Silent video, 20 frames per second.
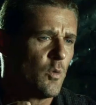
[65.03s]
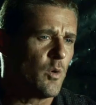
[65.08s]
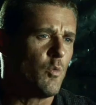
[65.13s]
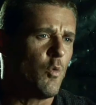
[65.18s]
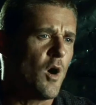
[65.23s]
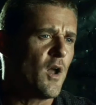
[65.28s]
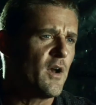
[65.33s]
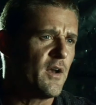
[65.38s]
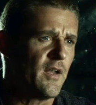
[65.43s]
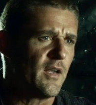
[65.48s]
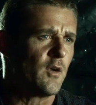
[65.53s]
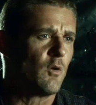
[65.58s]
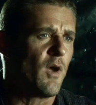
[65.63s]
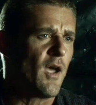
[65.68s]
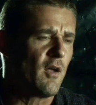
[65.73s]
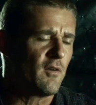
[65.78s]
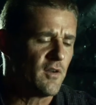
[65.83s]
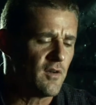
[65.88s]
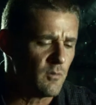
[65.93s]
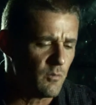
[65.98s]
We wanted it
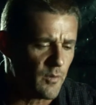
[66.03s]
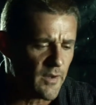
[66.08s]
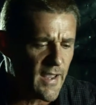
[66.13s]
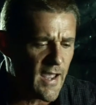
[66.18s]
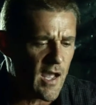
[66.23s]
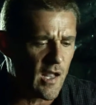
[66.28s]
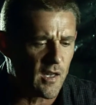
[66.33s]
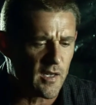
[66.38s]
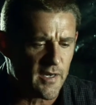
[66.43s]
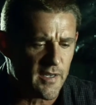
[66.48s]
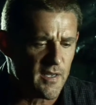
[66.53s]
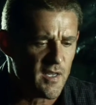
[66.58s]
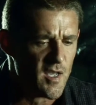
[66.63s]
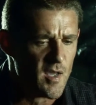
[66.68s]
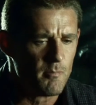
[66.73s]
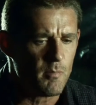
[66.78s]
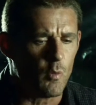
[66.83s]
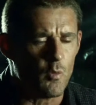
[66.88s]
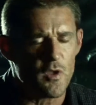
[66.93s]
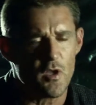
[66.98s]
grounded in reality,
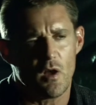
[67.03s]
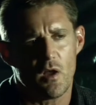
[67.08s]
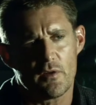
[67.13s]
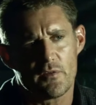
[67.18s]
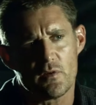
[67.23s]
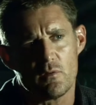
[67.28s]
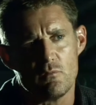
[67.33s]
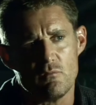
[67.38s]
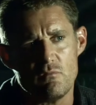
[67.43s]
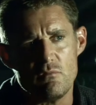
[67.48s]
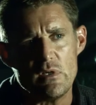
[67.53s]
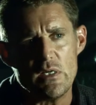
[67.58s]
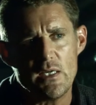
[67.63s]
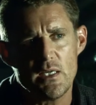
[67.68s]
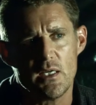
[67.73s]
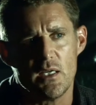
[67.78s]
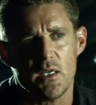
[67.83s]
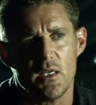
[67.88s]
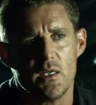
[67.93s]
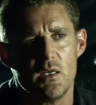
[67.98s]
but we also
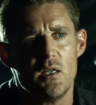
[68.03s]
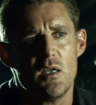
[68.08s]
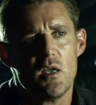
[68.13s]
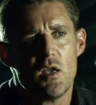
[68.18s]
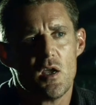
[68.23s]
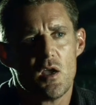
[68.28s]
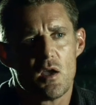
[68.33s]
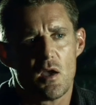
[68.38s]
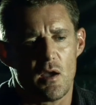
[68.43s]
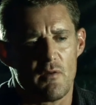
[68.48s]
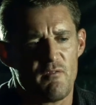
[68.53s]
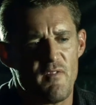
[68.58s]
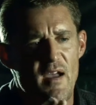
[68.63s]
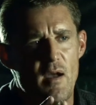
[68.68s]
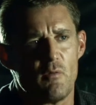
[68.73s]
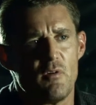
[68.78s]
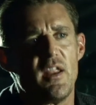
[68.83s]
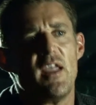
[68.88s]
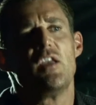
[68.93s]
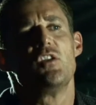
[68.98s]
needed a
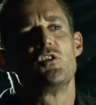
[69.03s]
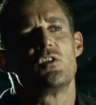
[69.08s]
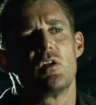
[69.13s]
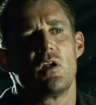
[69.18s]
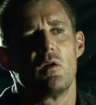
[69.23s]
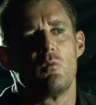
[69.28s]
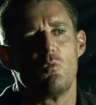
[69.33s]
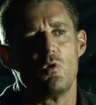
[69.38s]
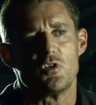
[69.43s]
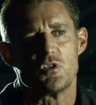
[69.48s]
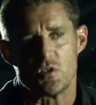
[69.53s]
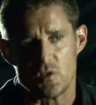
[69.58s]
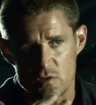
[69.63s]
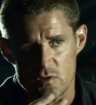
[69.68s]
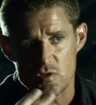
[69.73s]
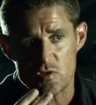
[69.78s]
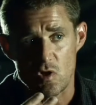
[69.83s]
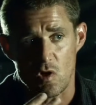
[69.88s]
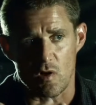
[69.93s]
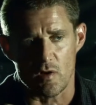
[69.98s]
foundation on which
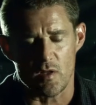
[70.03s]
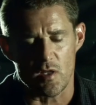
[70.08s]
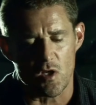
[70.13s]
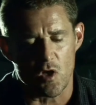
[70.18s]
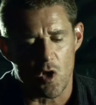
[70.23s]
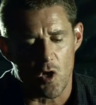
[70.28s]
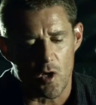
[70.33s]
to start the